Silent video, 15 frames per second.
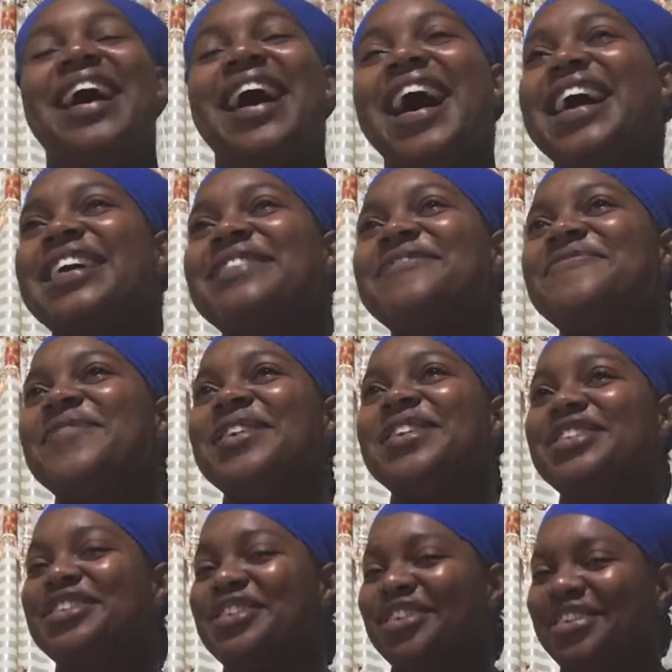I have been
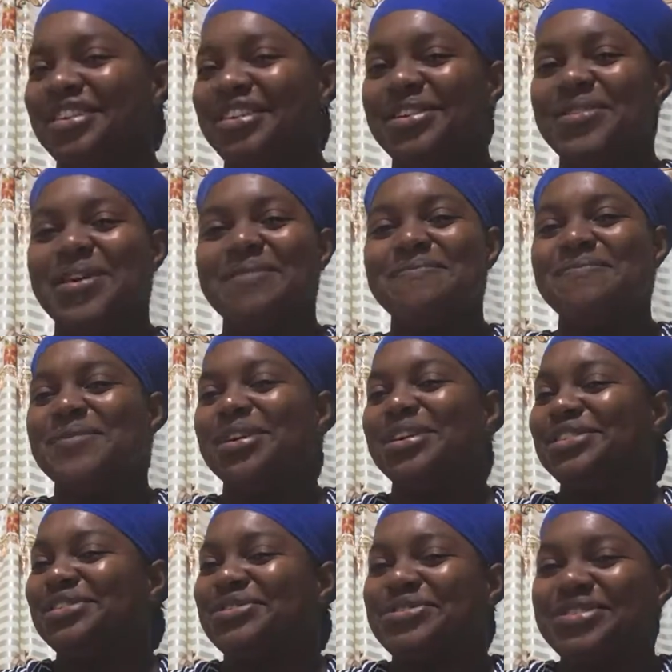young, now I'm
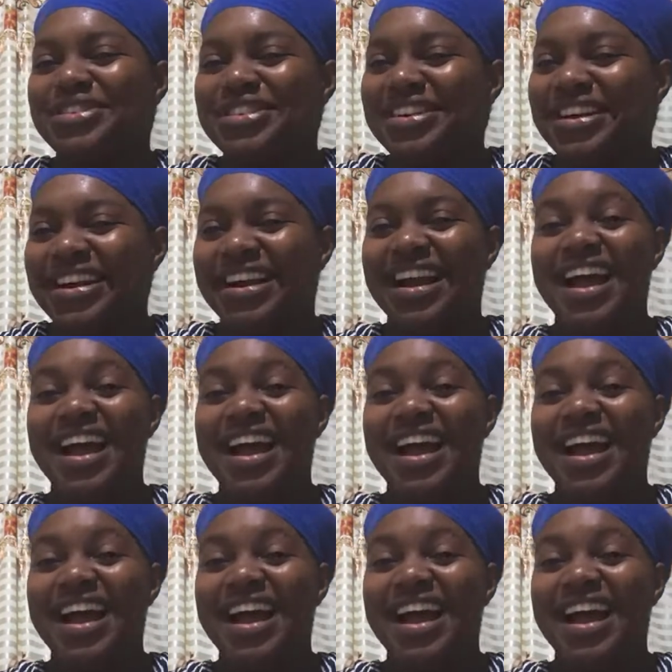much older,